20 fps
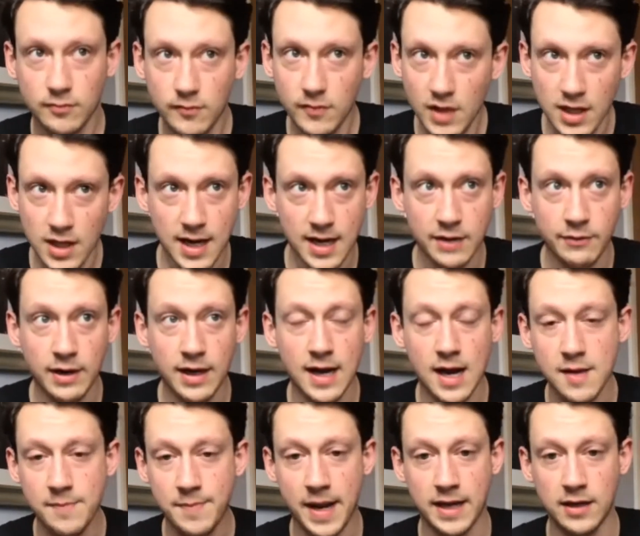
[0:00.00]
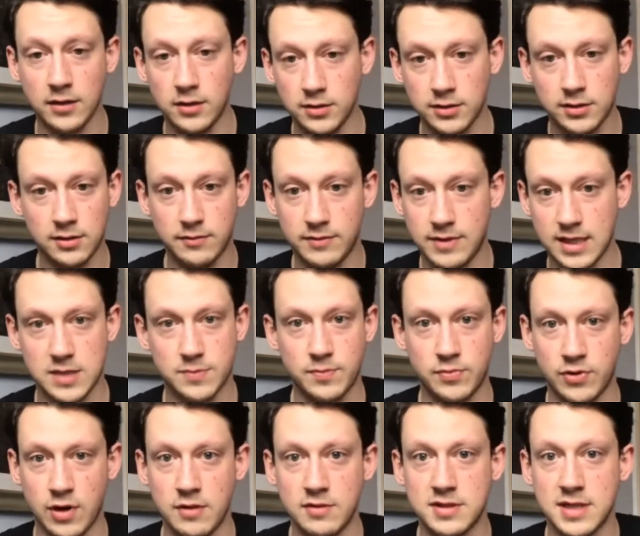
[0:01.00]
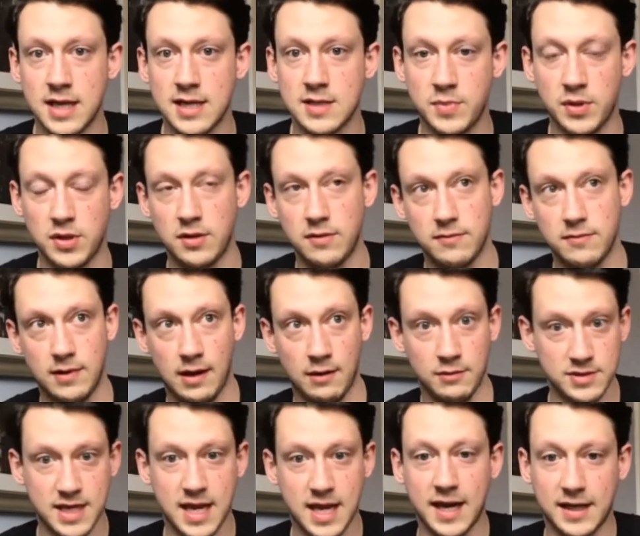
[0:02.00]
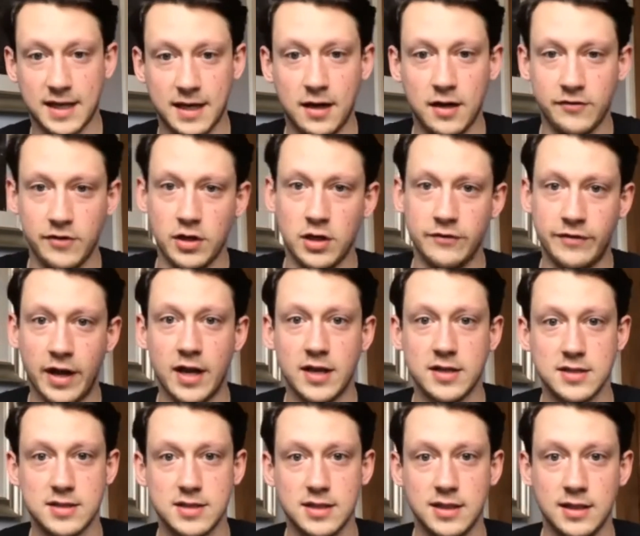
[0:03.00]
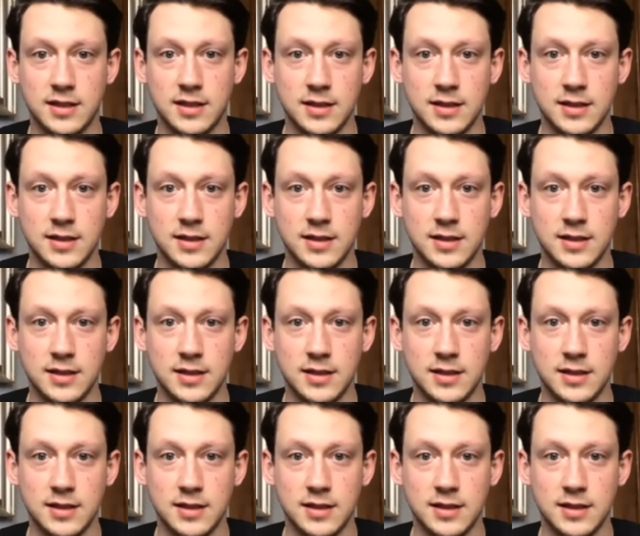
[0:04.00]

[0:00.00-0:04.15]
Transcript: Anyway, I appealed this process, but I was kicked out of university,